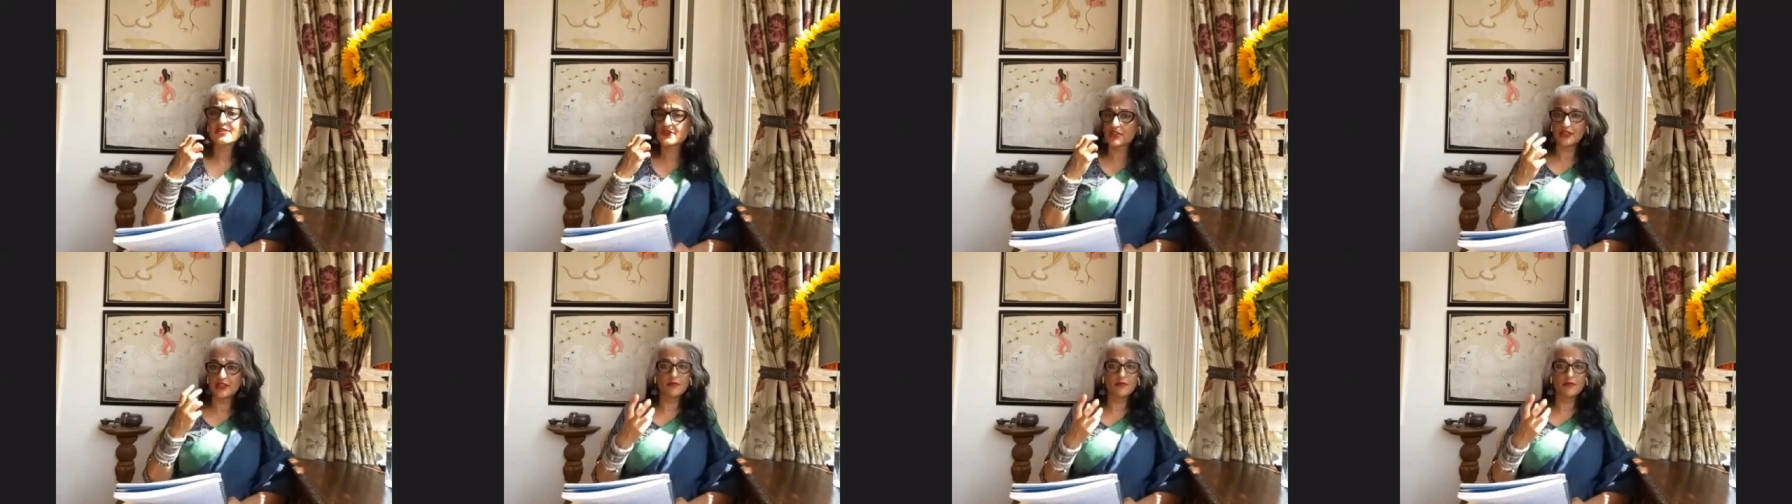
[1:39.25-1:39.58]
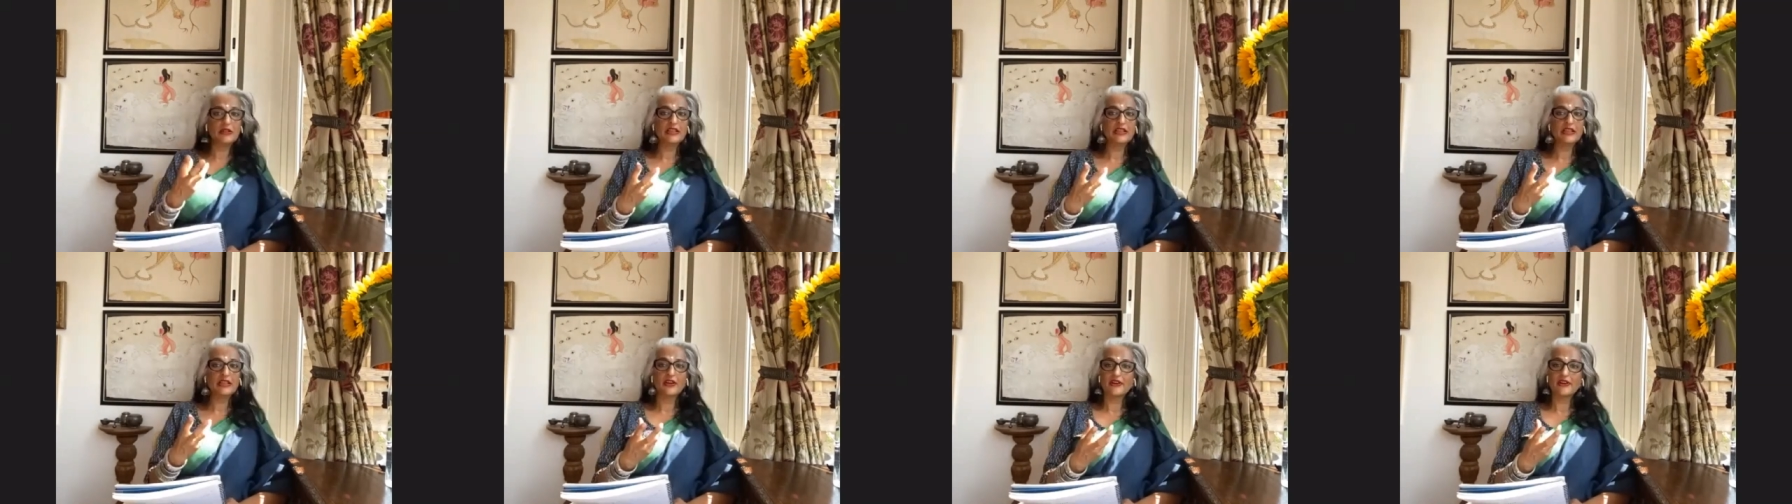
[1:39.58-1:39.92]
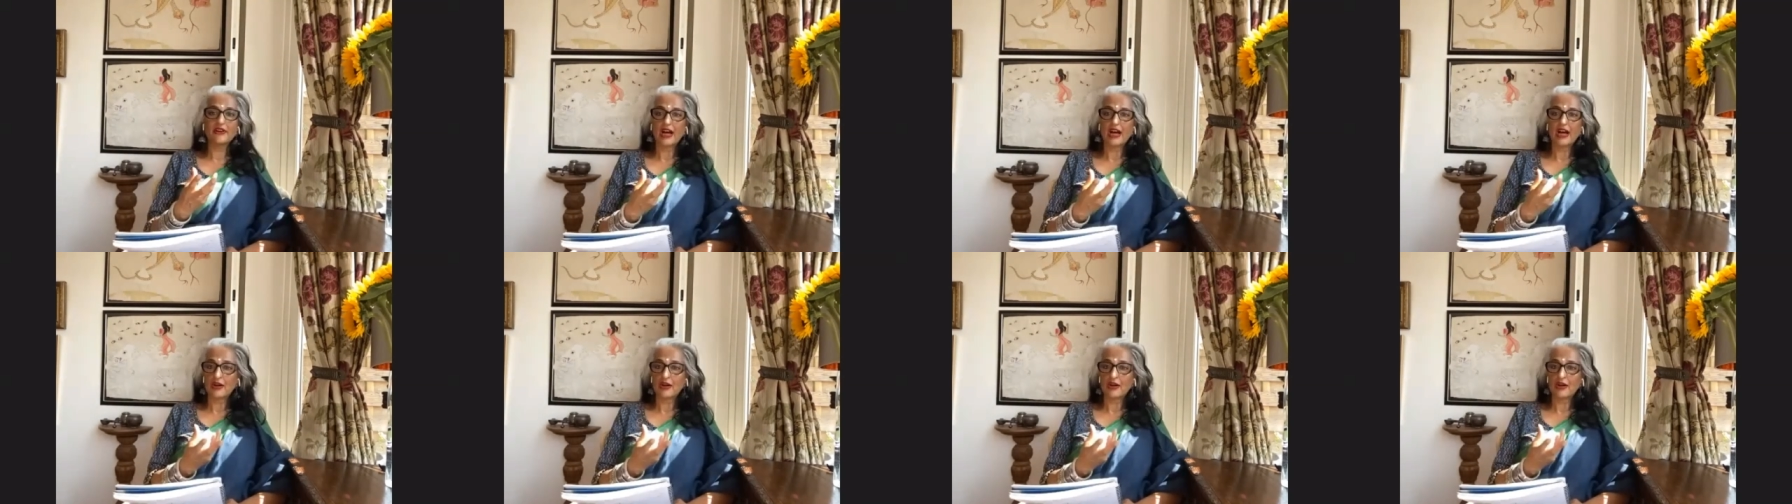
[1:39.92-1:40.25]
arousing
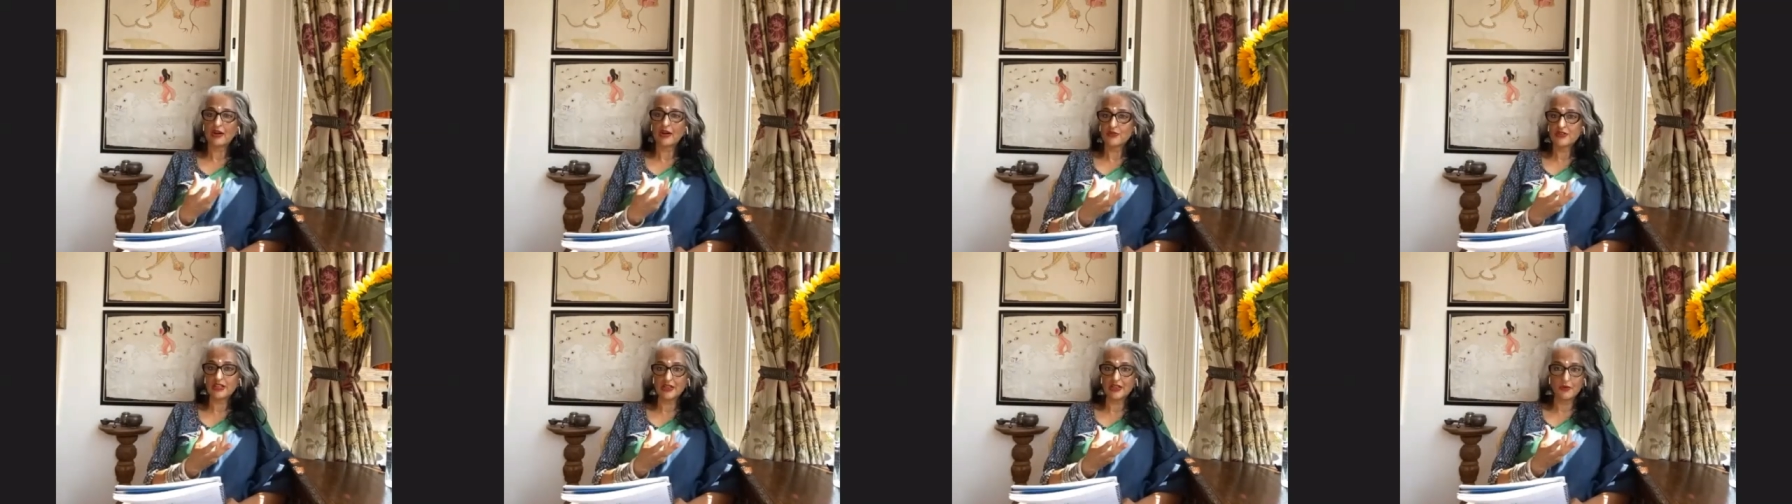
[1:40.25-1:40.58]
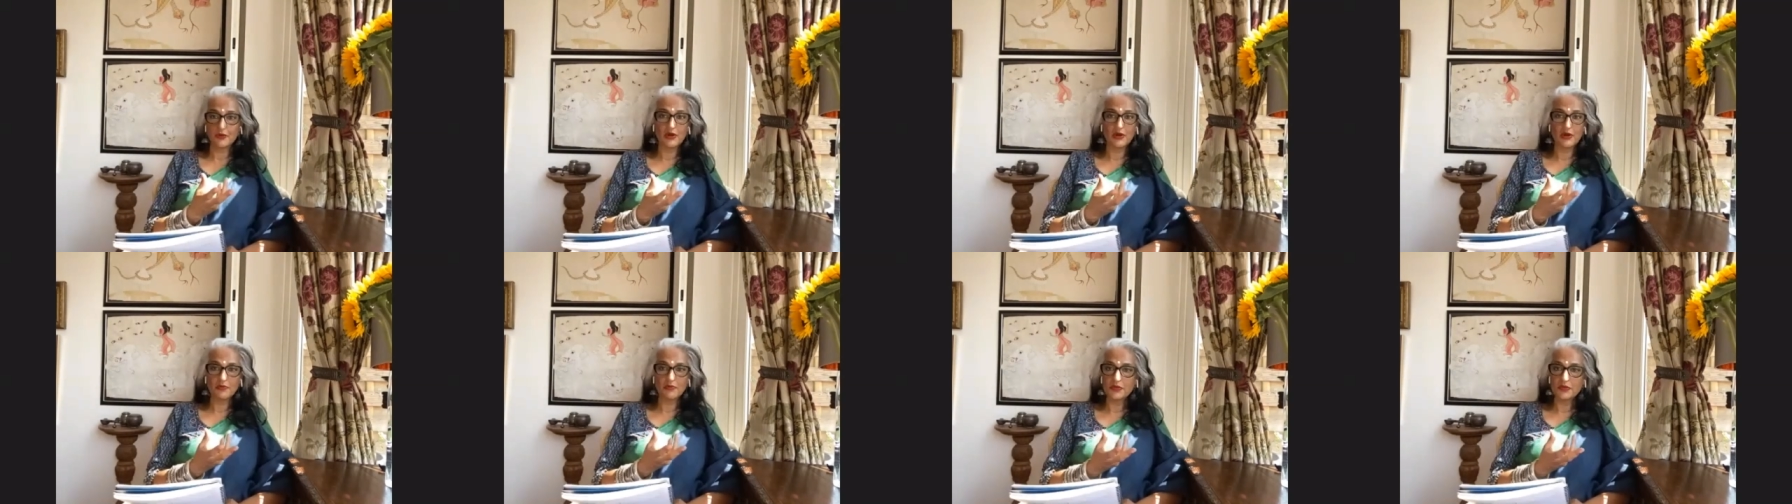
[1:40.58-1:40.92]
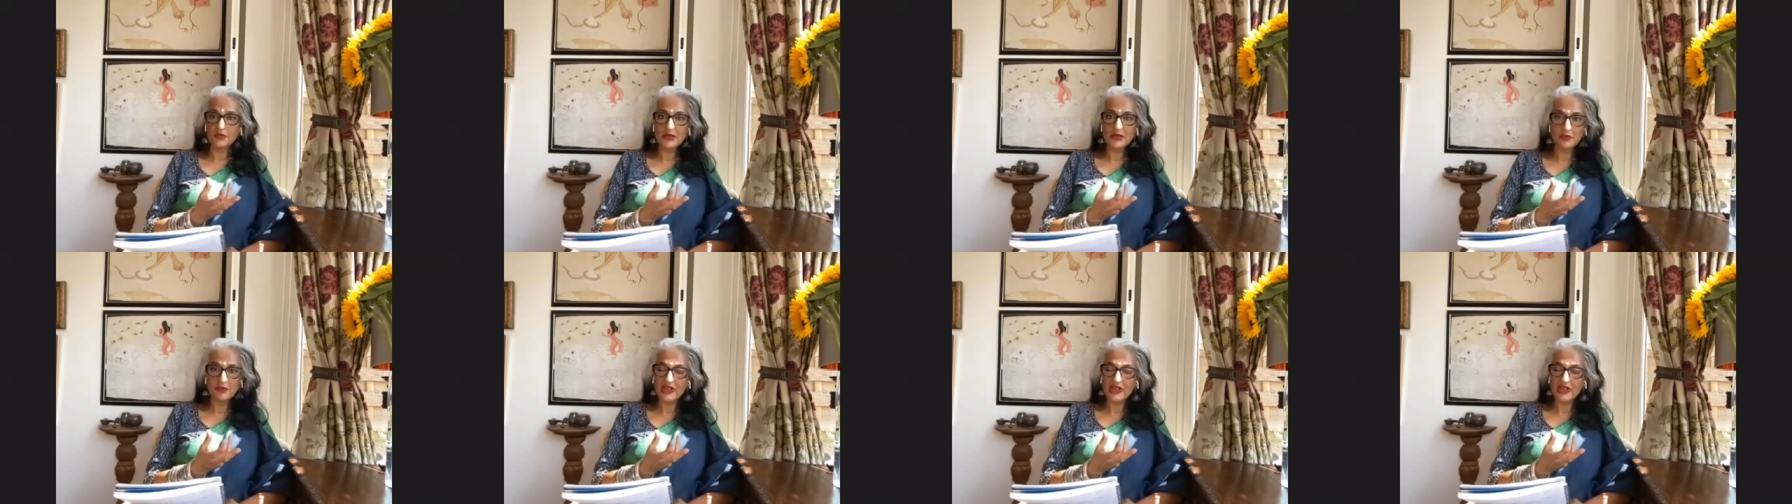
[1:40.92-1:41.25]
when people think about
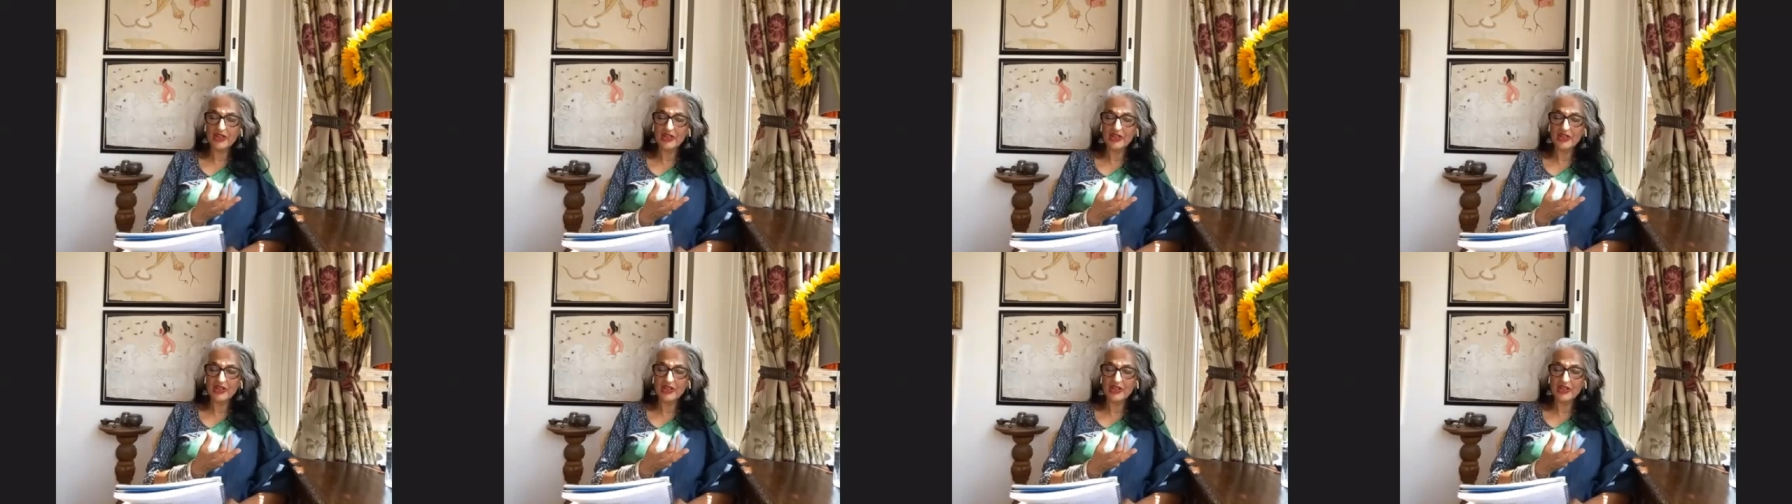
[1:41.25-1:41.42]
it.